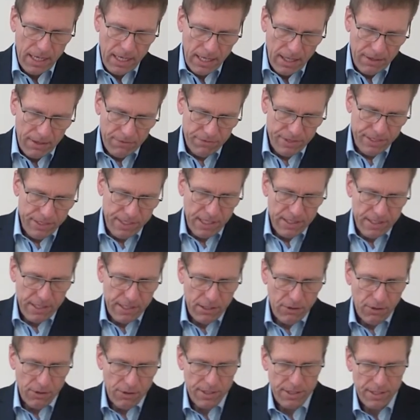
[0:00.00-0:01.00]
The resulting
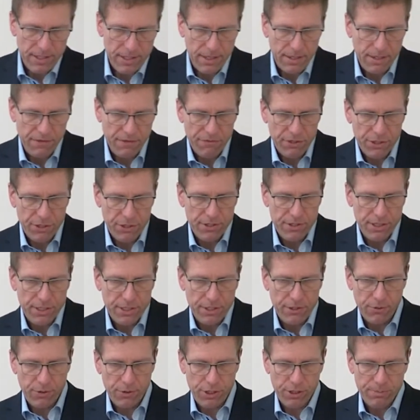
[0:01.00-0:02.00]
losses and the efficiency
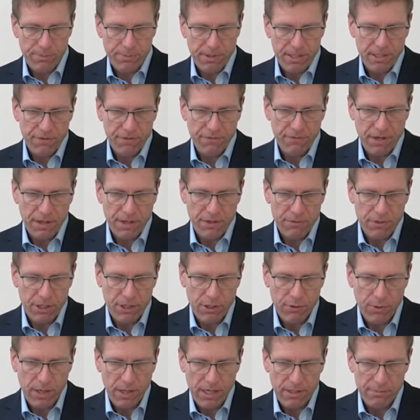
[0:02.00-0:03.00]
torque specify the
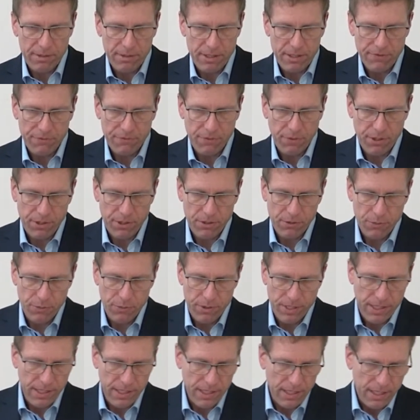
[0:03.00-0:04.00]
requirements for the
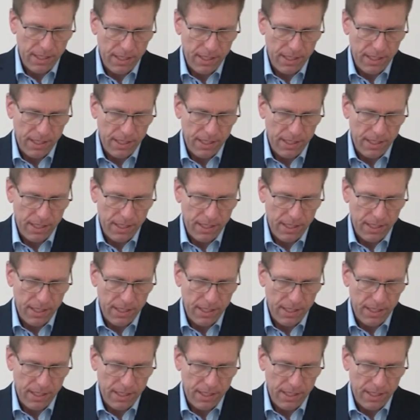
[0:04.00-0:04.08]
cooling